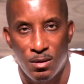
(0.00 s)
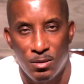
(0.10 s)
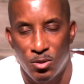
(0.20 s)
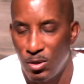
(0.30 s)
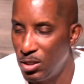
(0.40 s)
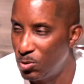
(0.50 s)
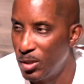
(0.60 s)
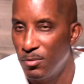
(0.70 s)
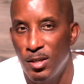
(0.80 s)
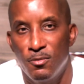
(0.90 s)
So each week
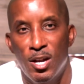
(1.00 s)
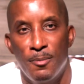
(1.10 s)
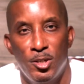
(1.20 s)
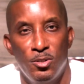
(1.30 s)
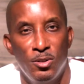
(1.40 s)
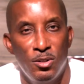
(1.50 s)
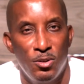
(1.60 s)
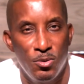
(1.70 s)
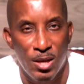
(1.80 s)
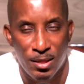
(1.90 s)
we give you an opportunity to
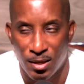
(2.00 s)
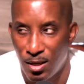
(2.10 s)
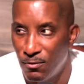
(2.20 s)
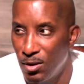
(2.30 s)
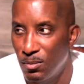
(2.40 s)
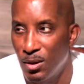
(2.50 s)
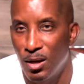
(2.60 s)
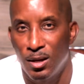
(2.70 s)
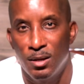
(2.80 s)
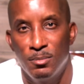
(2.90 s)
do that. The giving
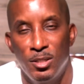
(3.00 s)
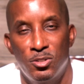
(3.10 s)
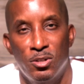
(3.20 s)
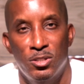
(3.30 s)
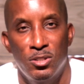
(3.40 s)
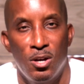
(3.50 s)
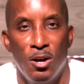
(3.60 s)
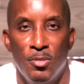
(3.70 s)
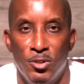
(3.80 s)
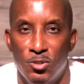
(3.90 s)
um, instructions are
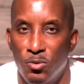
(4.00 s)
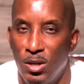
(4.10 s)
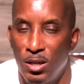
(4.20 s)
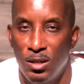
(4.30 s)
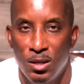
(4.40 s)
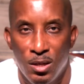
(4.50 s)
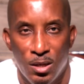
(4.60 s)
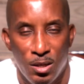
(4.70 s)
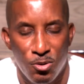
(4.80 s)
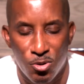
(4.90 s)
on the screen.
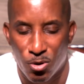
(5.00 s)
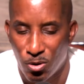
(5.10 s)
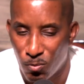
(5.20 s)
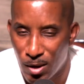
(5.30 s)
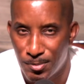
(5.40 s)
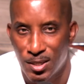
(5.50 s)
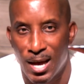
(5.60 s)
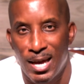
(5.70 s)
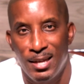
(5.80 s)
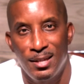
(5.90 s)
You can go to the
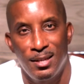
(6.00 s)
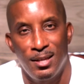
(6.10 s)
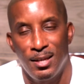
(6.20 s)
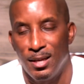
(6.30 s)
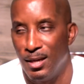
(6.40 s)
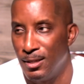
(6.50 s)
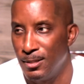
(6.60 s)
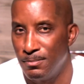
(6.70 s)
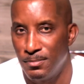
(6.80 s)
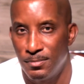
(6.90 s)
website.
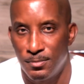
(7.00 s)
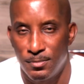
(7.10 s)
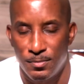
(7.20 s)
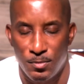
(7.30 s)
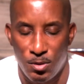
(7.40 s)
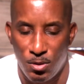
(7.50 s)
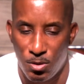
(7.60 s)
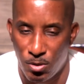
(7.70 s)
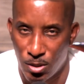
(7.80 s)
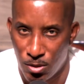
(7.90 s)
Um,
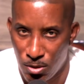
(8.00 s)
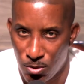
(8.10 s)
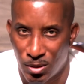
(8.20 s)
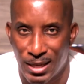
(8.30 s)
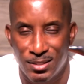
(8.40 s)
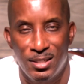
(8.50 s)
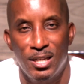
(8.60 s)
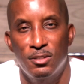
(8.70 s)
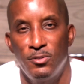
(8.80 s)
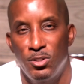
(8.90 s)
you can utilize the
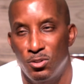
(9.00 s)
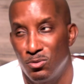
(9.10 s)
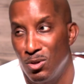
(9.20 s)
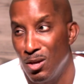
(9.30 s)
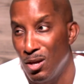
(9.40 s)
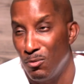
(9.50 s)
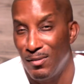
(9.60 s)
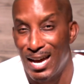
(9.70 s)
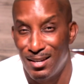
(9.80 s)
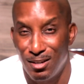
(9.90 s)
text feature. We've
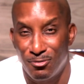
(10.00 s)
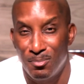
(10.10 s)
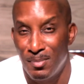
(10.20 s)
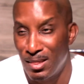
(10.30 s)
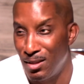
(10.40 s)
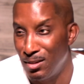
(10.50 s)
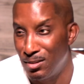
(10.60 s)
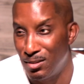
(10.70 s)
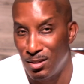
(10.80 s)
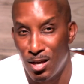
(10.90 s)
got different
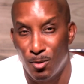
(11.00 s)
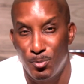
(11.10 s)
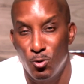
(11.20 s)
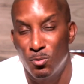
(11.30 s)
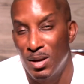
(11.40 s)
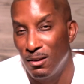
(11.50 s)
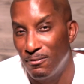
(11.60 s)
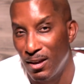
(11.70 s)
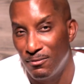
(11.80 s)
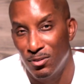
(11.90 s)
methods to help you remain
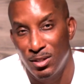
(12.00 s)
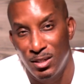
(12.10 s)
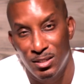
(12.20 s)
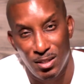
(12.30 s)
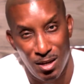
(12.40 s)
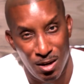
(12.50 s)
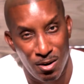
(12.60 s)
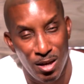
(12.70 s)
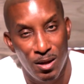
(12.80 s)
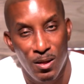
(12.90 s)
faithful in this area.